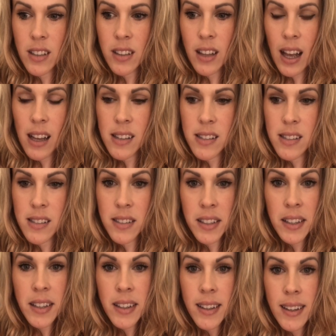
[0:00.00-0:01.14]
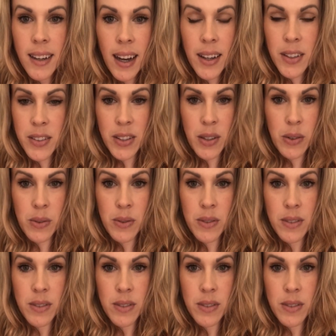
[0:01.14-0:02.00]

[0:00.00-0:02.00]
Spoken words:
the last, I don't know,